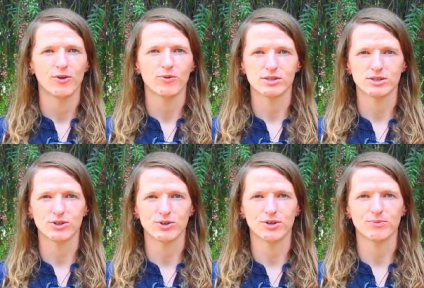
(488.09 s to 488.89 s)
was
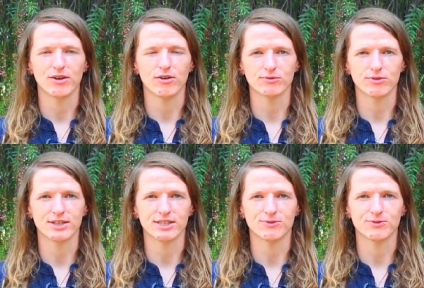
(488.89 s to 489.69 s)
true in my old
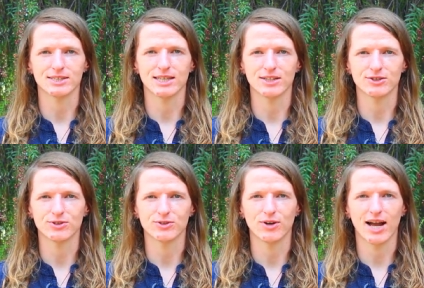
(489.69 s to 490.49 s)
religion was not true,